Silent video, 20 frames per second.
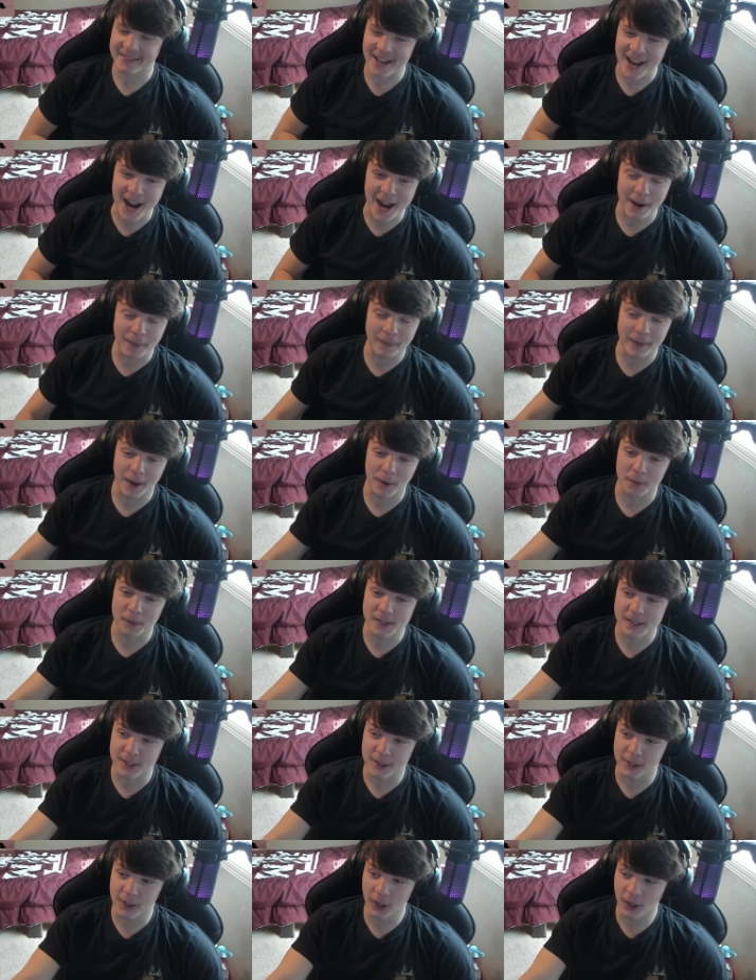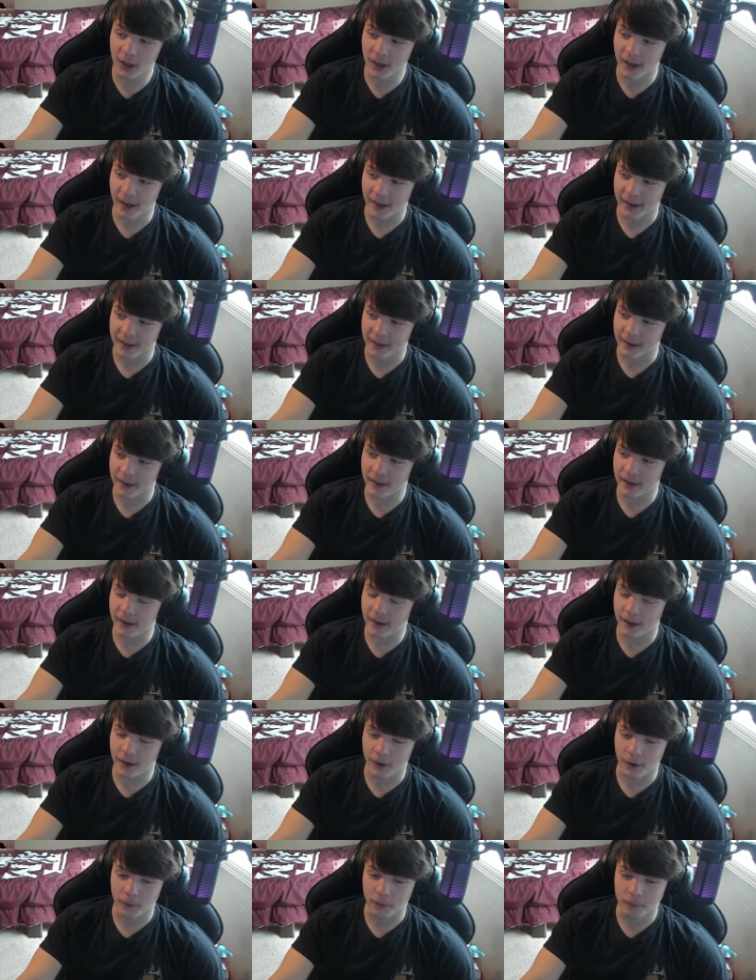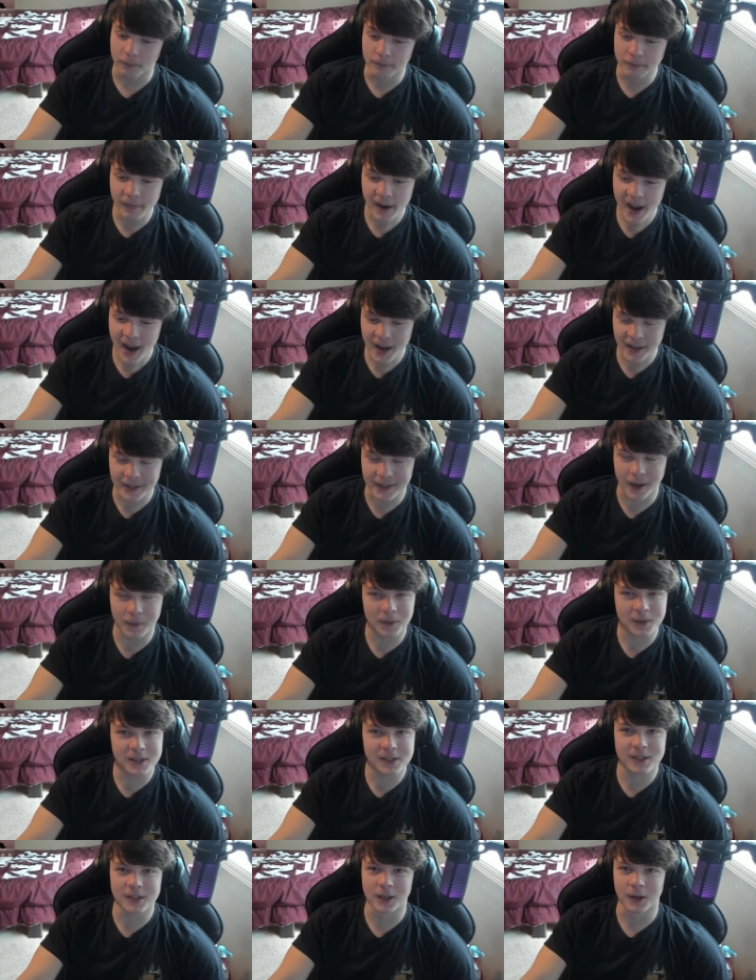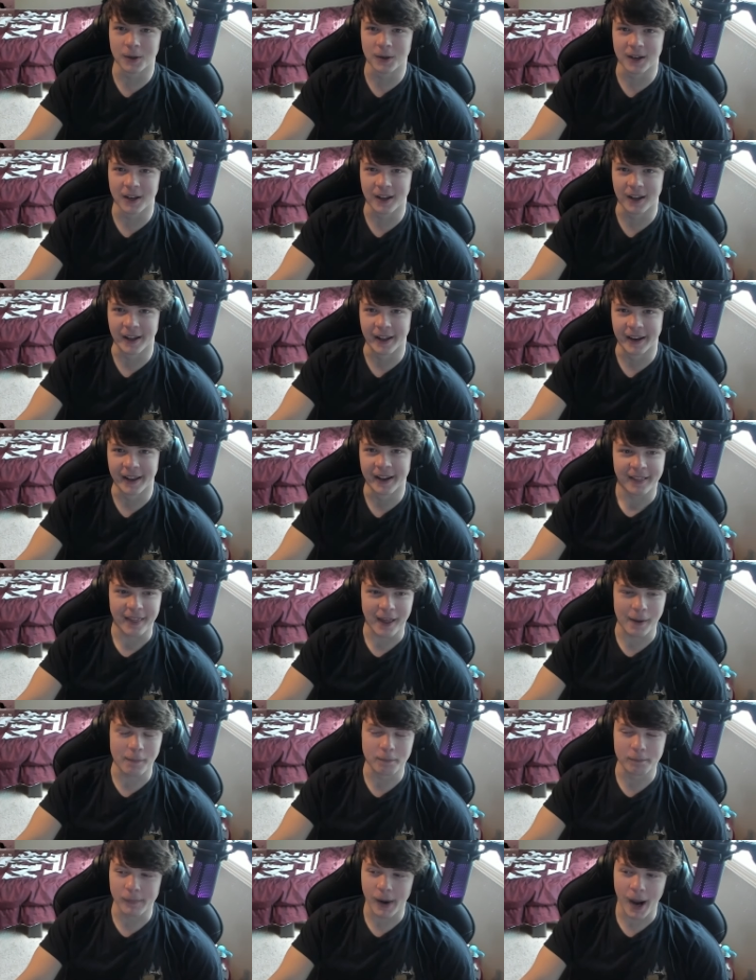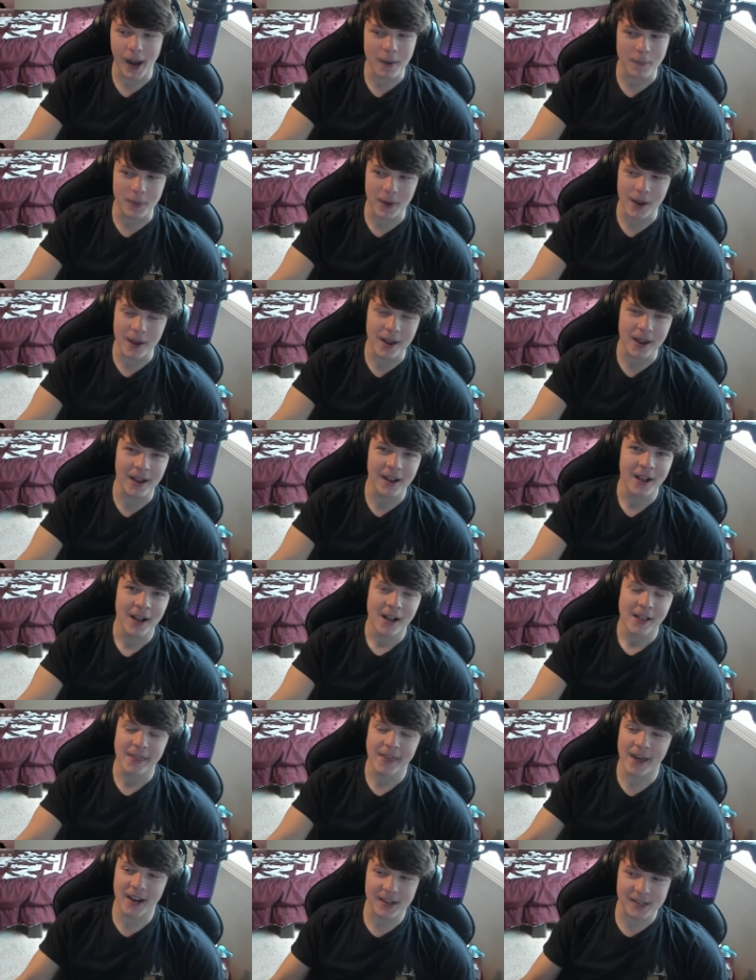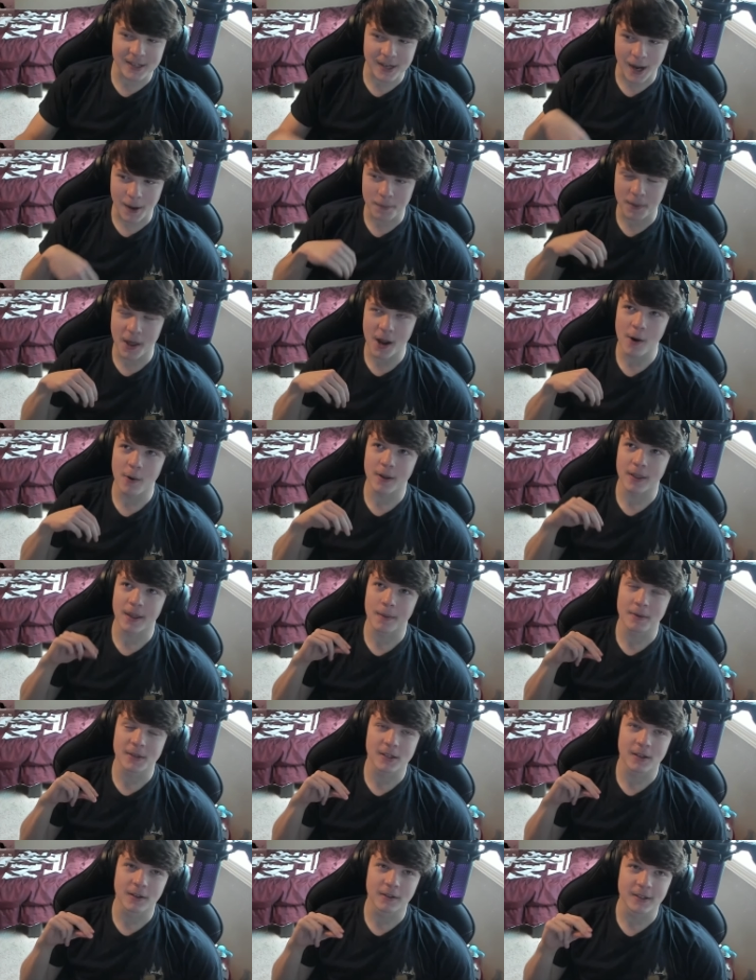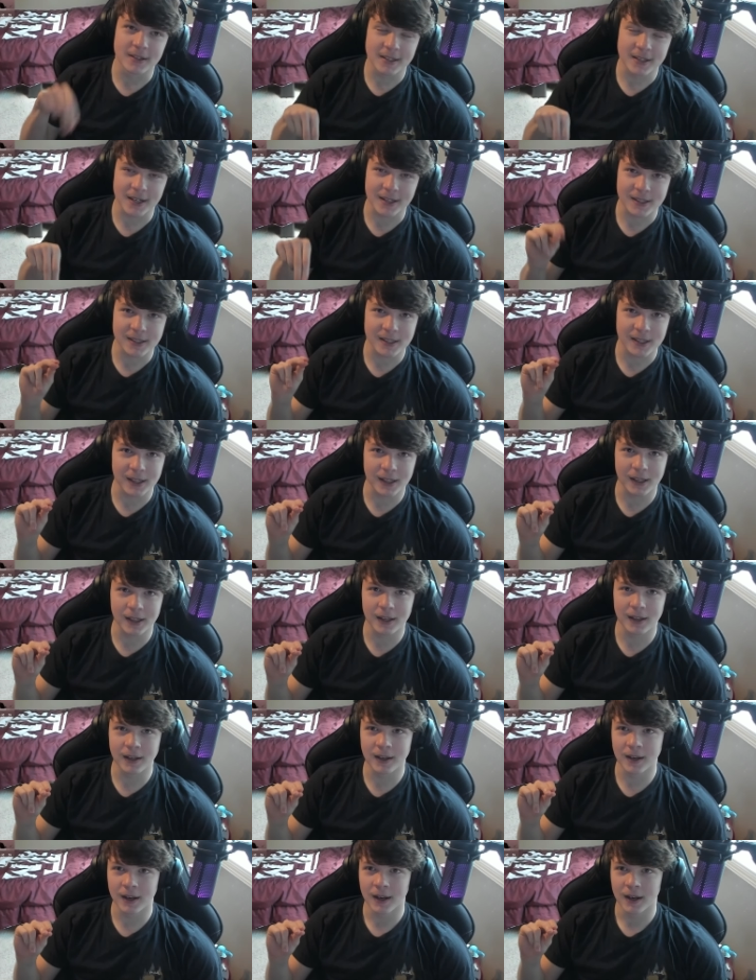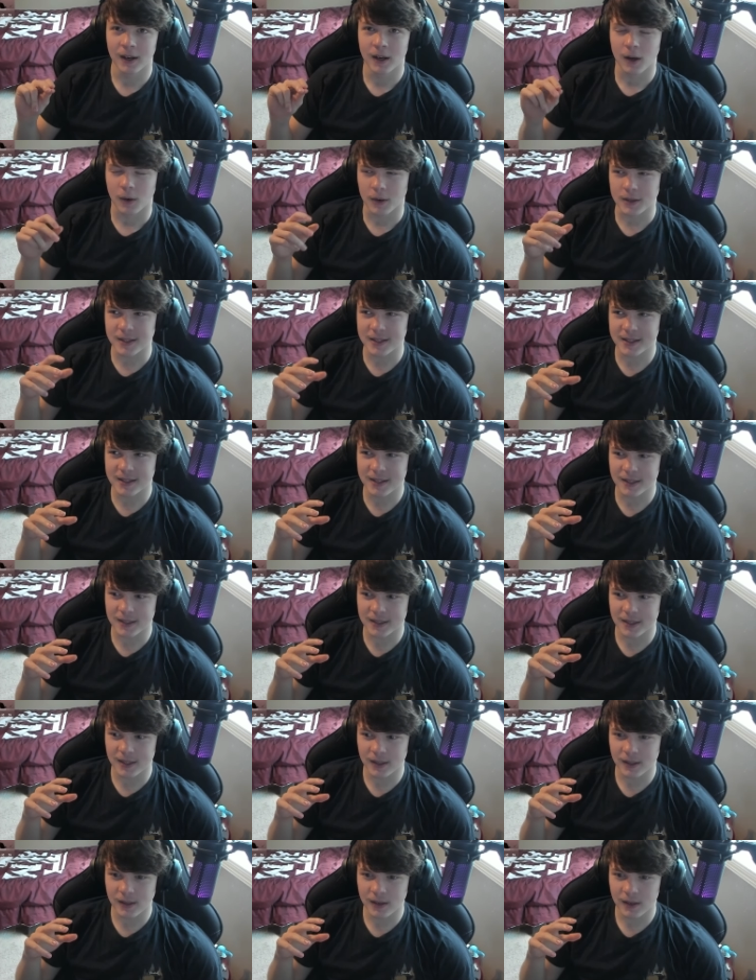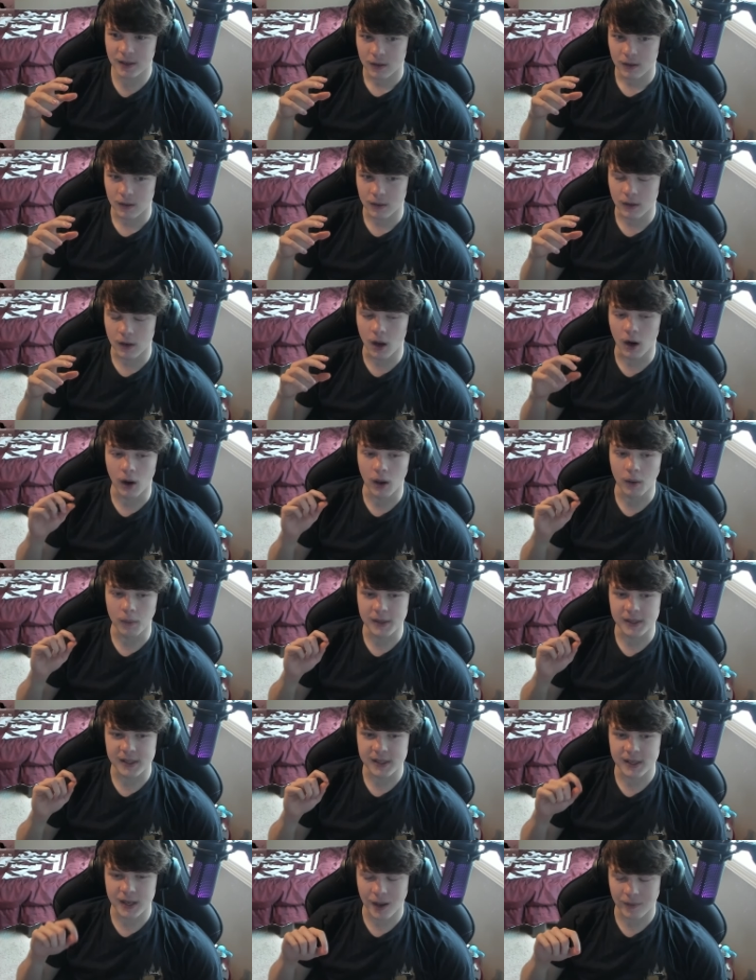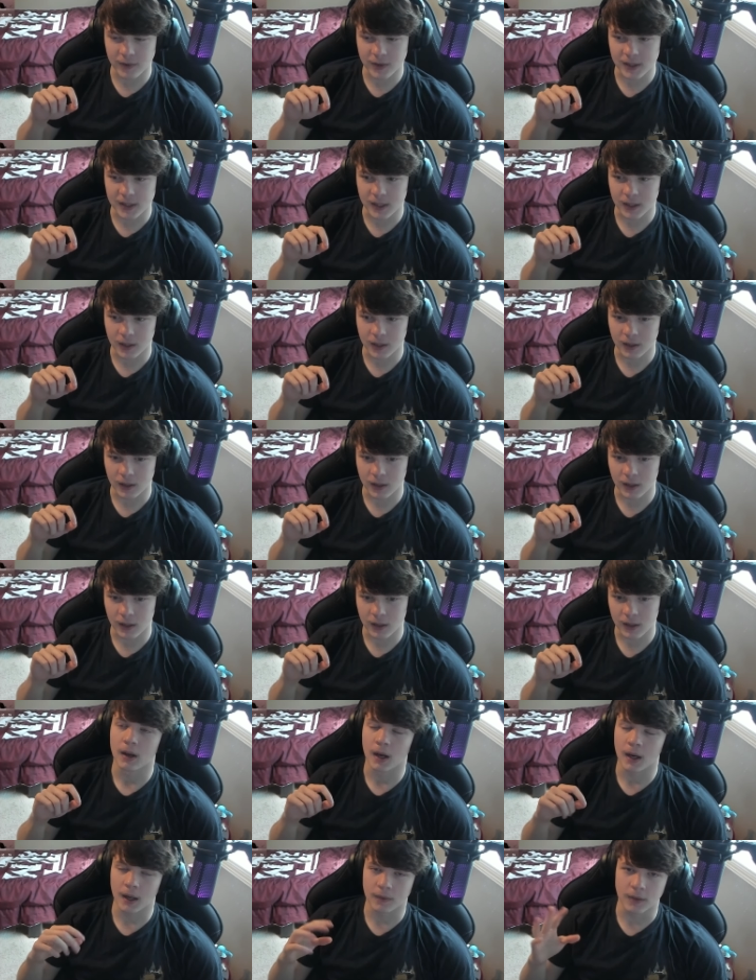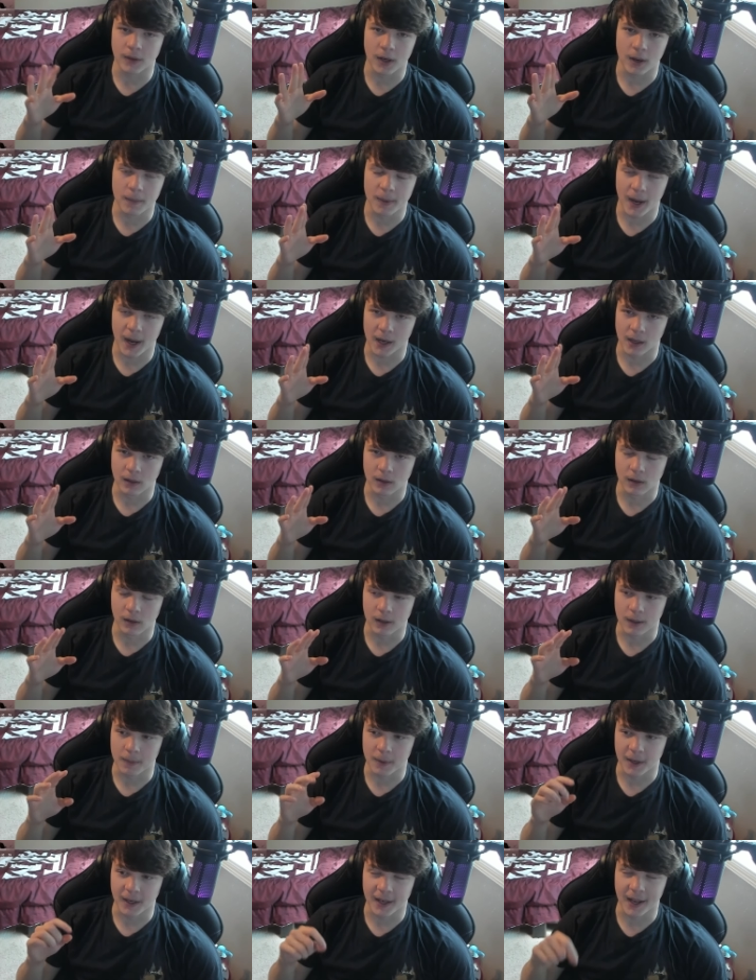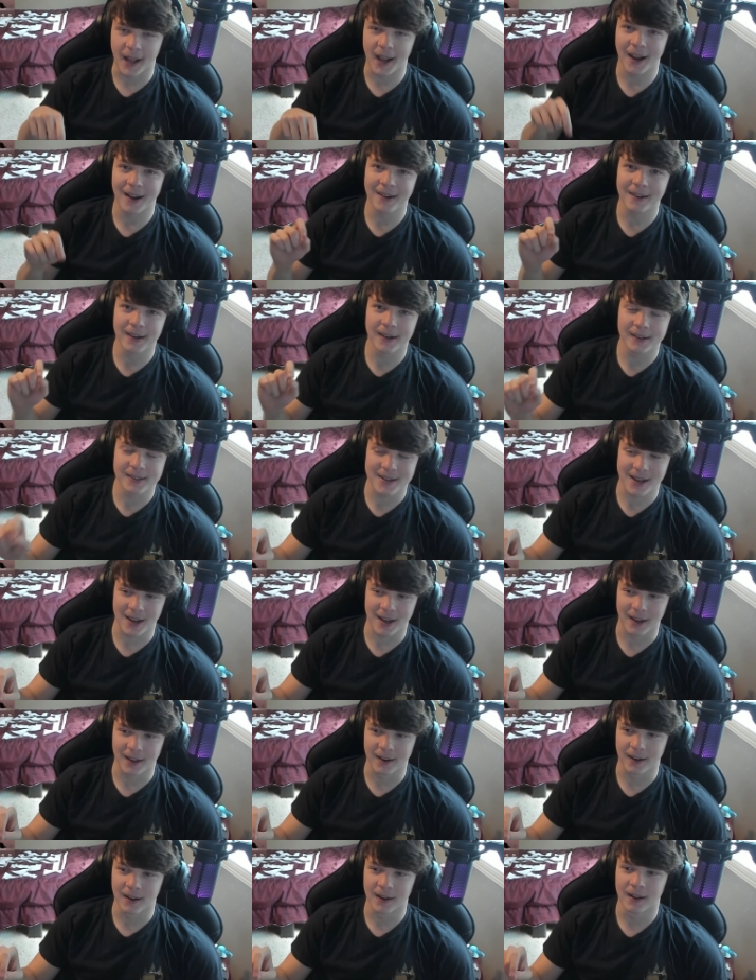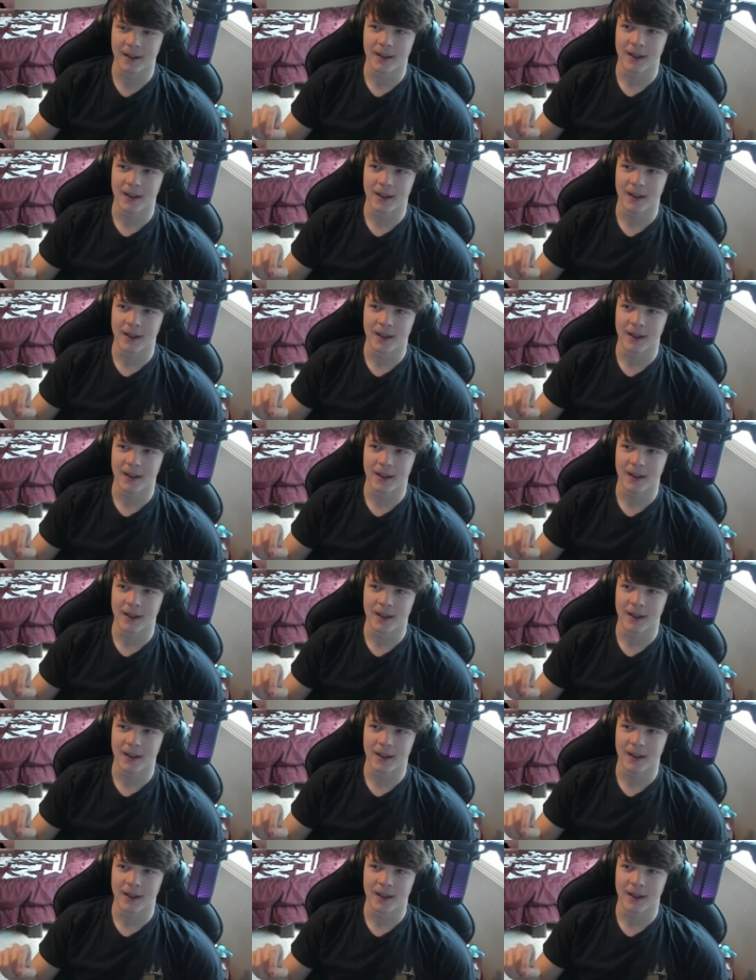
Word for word: Damn, that was good. Oh man, that was so good. That might be, that is up there with episode 16 was it 16 or no it was 17 i'd have to go back and look but 9 and 10